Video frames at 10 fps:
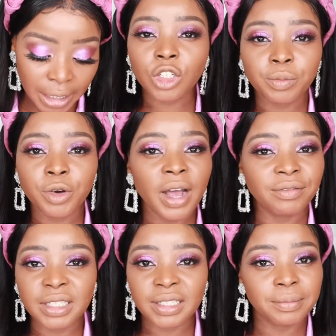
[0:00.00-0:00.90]
So they both have
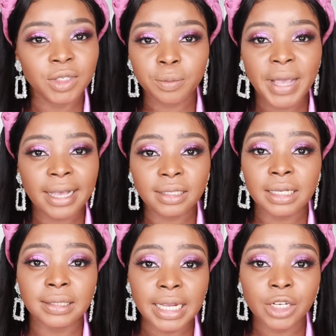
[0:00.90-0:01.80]
the same specs.
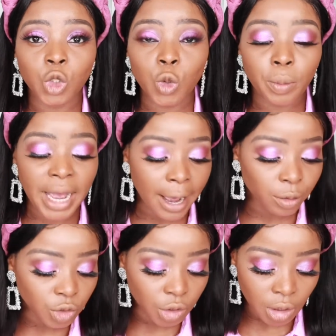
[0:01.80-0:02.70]
It's
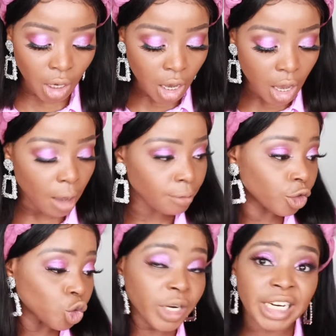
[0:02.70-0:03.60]
£32 and
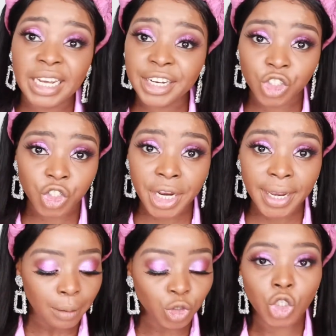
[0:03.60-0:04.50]
for
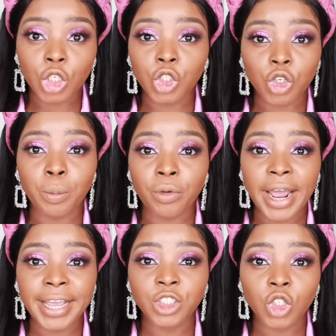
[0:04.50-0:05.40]
29G. I'm just going to jump
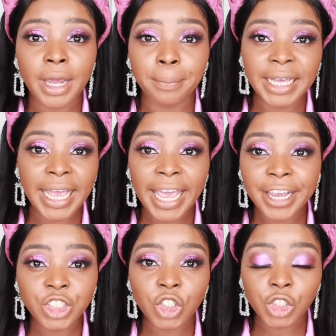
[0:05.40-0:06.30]
right into the
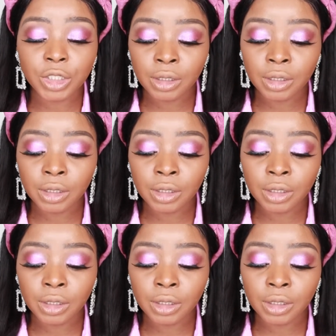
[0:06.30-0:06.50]
application.